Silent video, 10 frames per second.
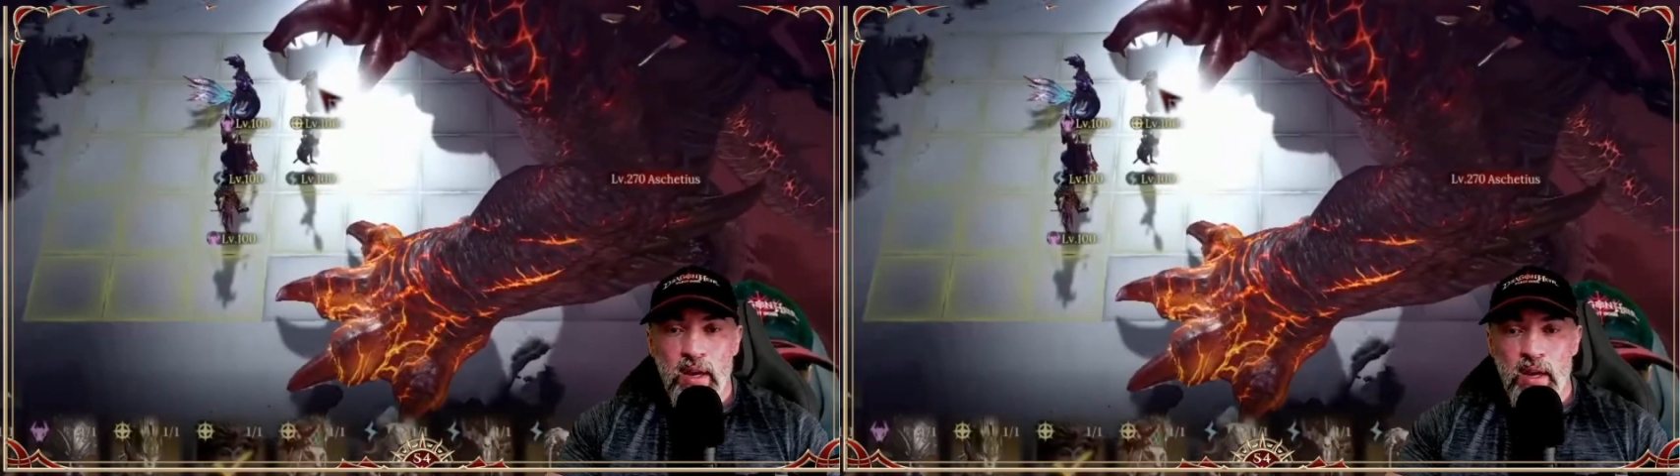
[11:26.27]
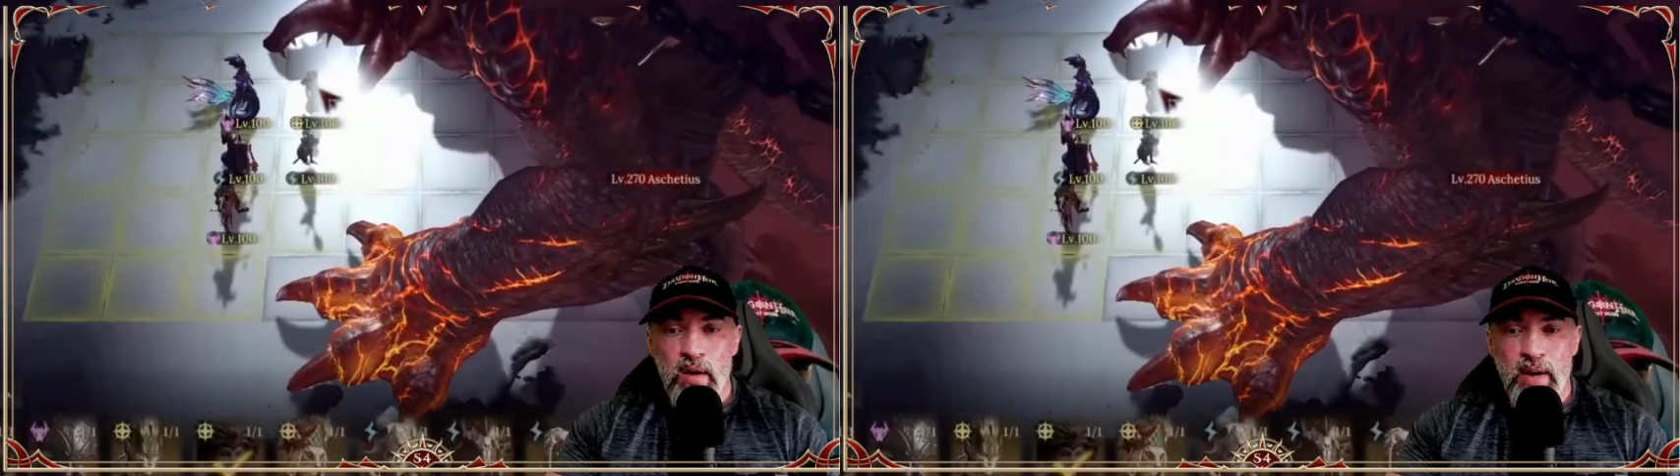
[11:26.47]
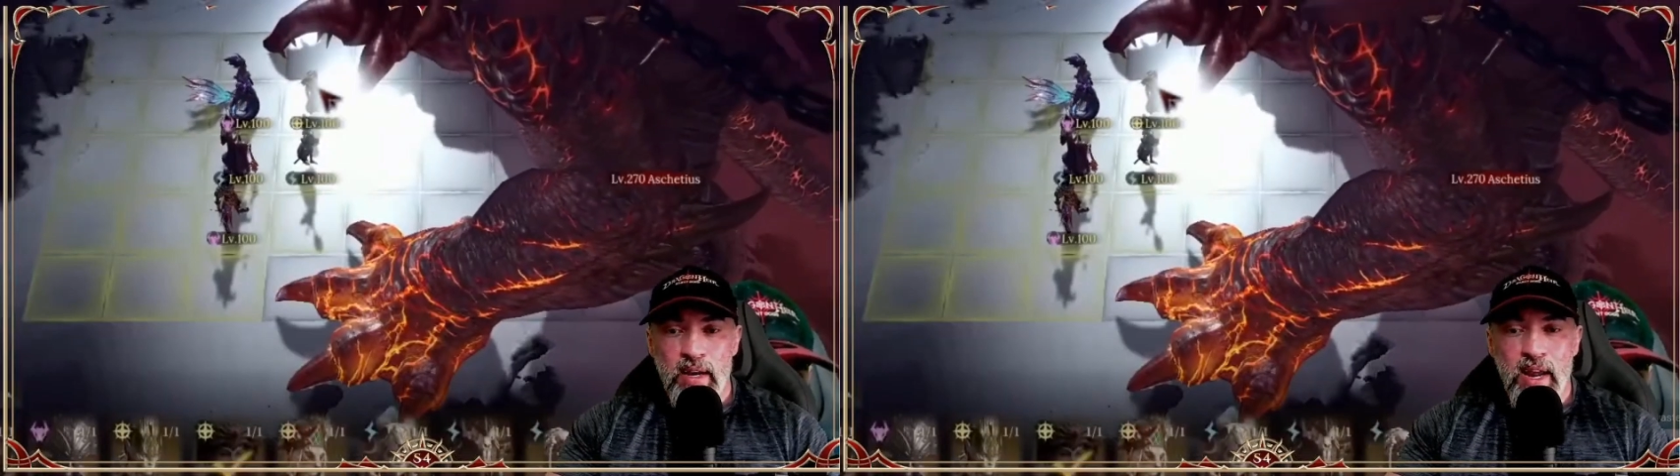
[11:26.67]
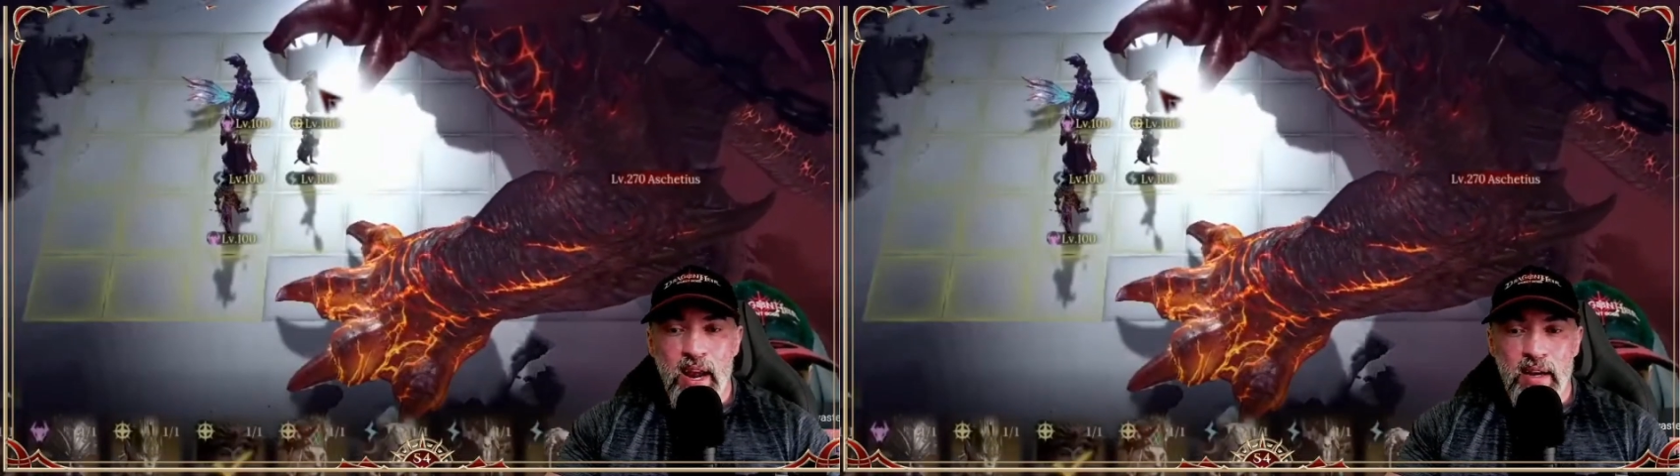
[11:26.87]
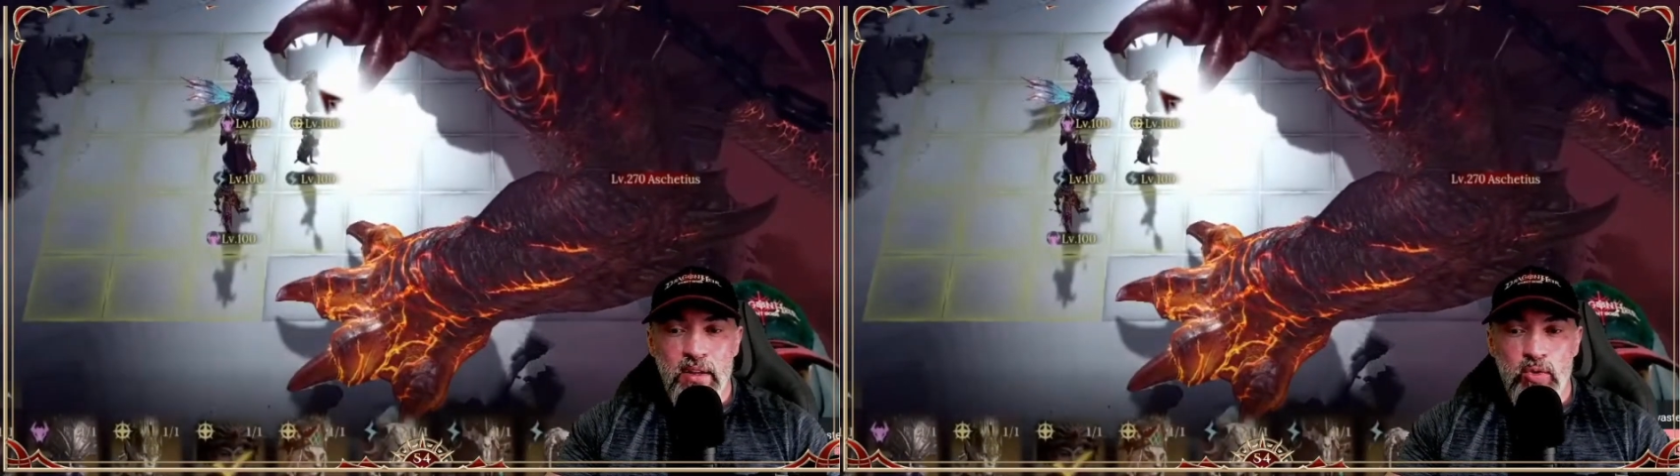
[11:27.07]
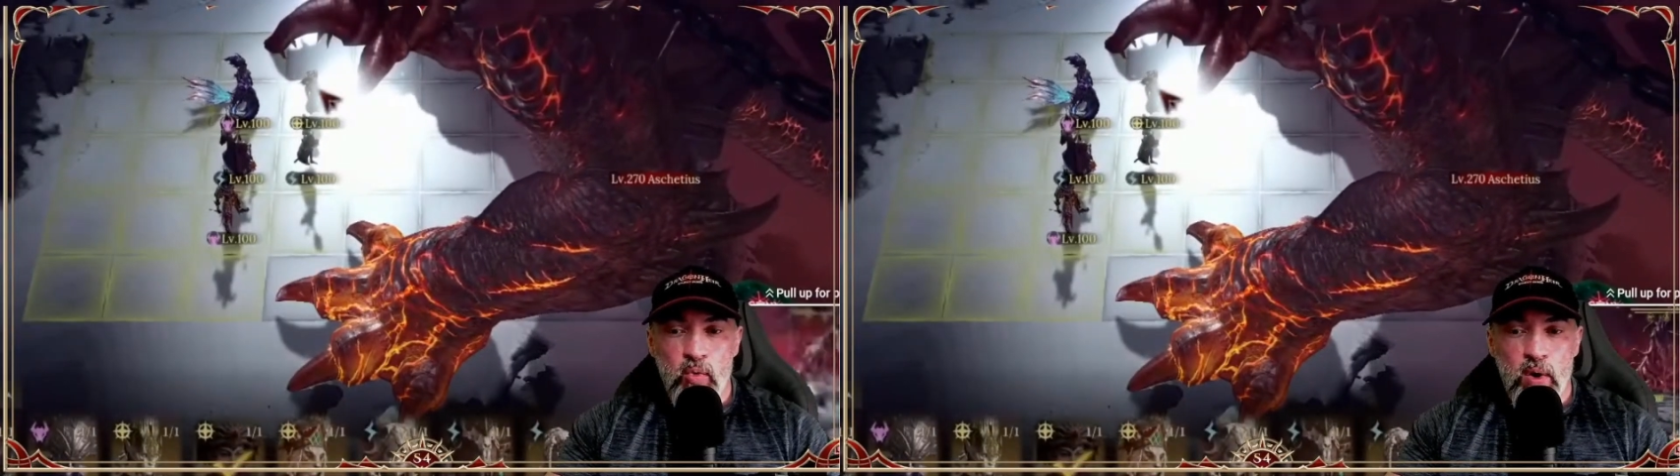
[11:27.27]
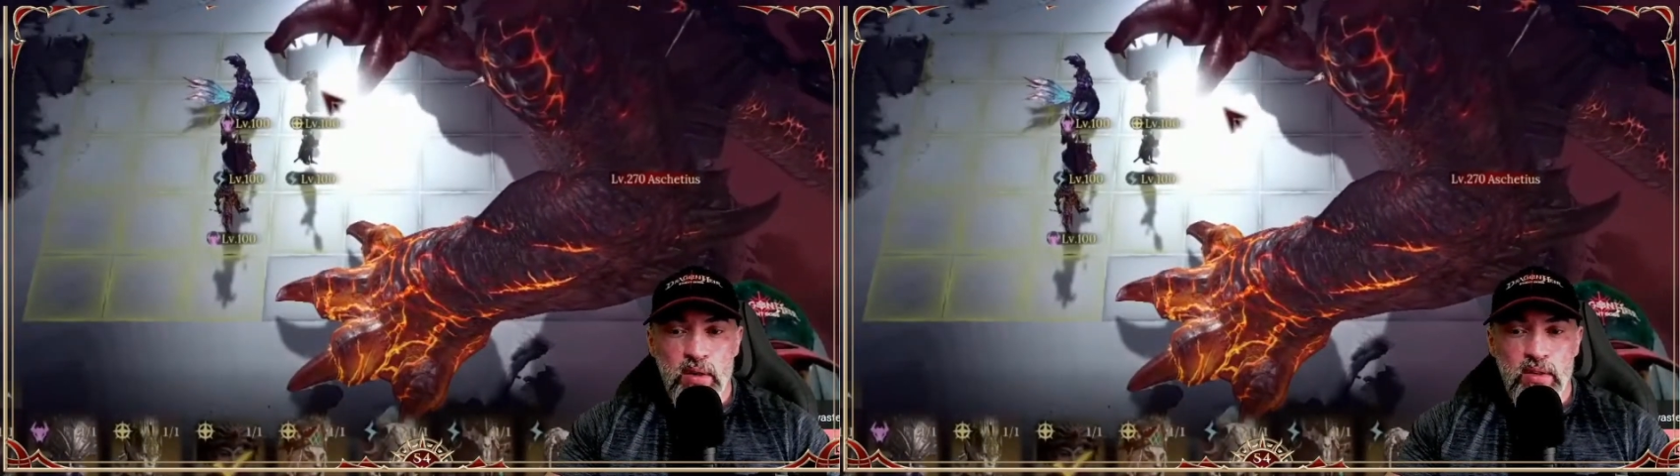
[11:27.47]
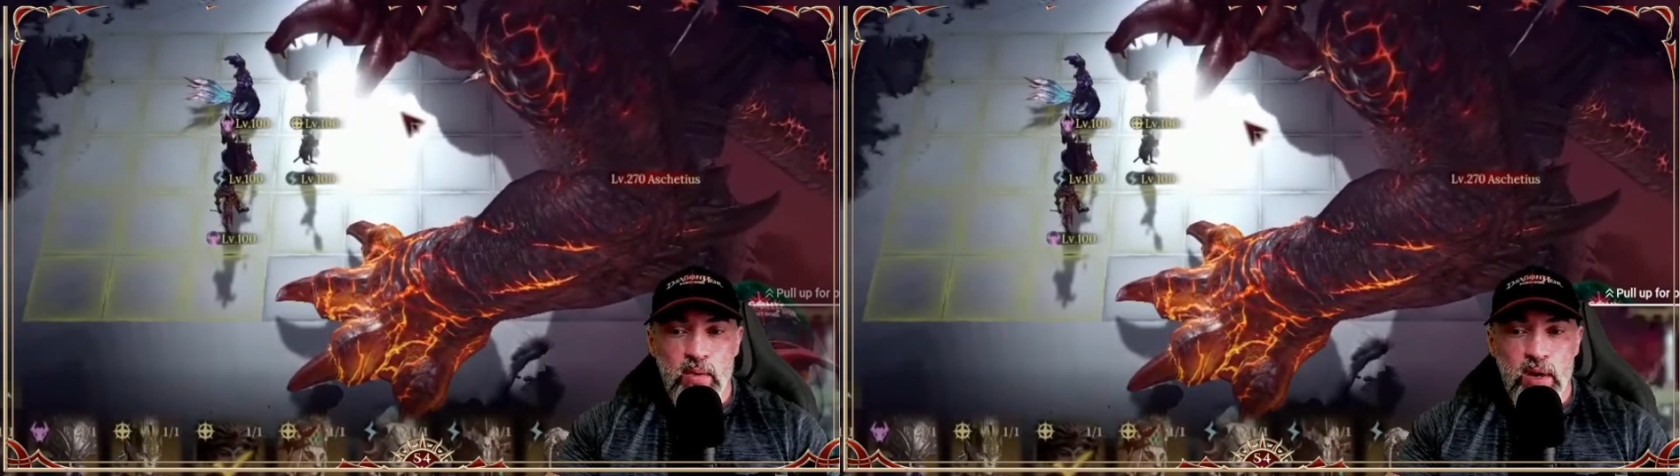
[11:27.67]
you know, again, it
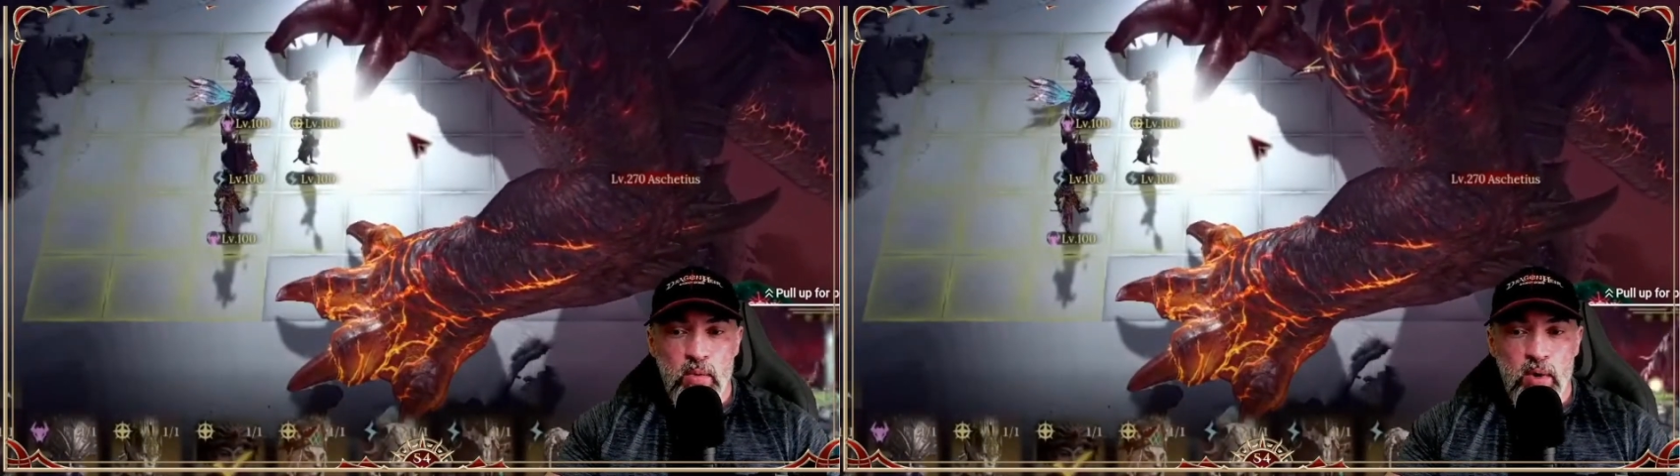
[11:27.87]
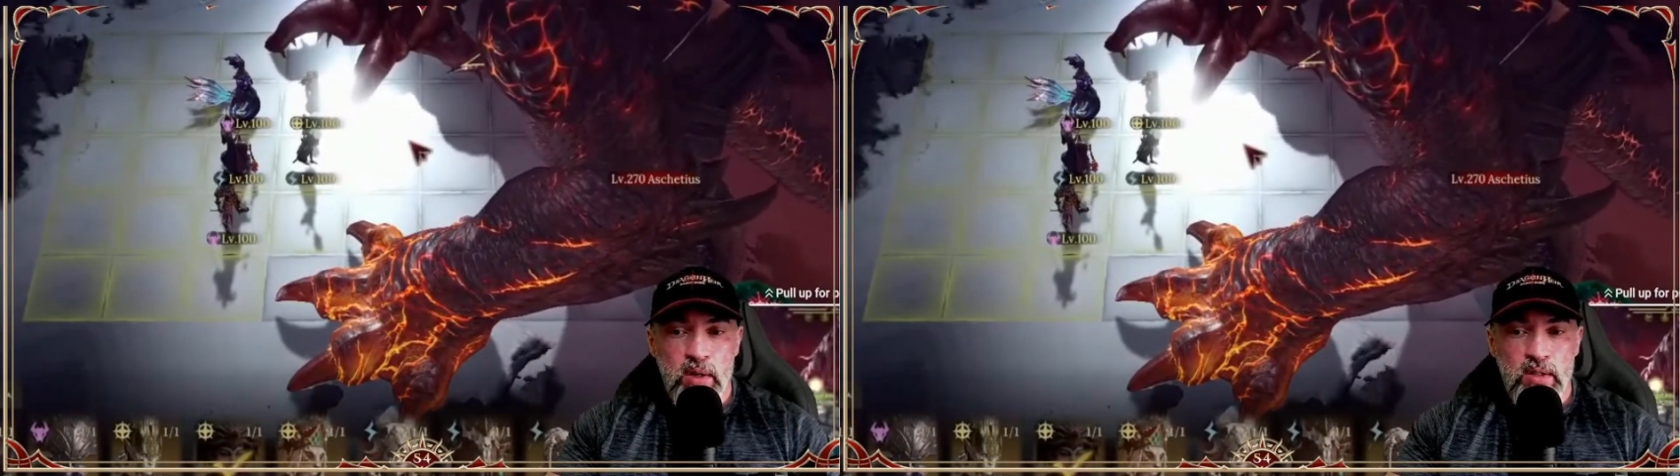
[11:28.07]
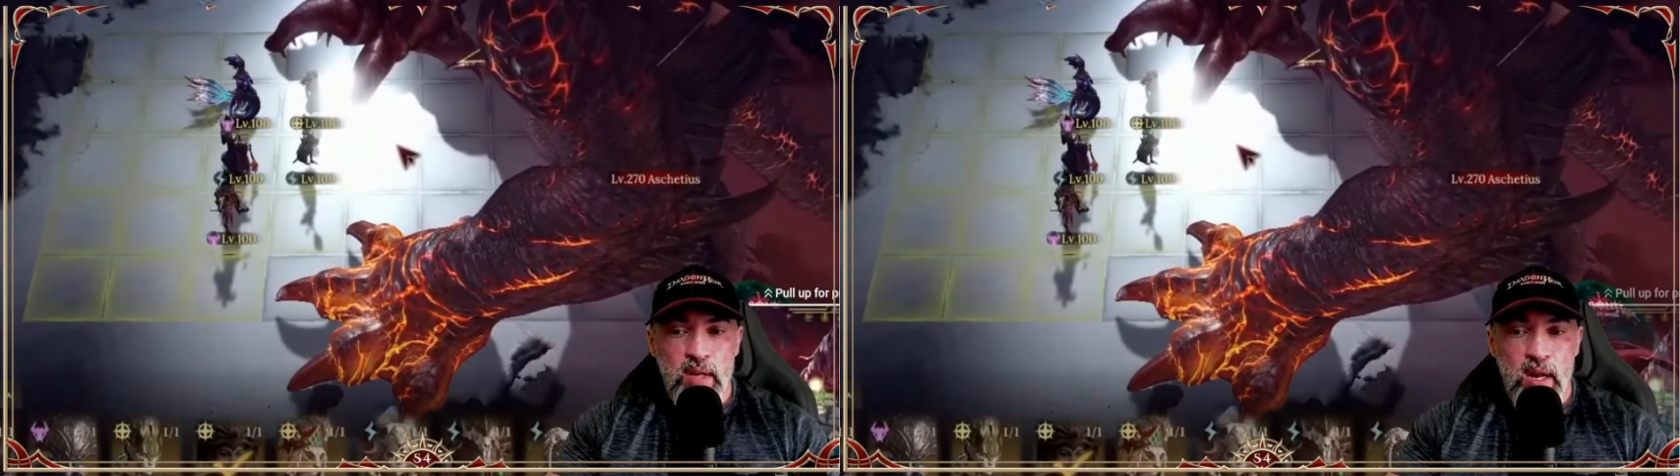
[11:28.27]
works, it really works,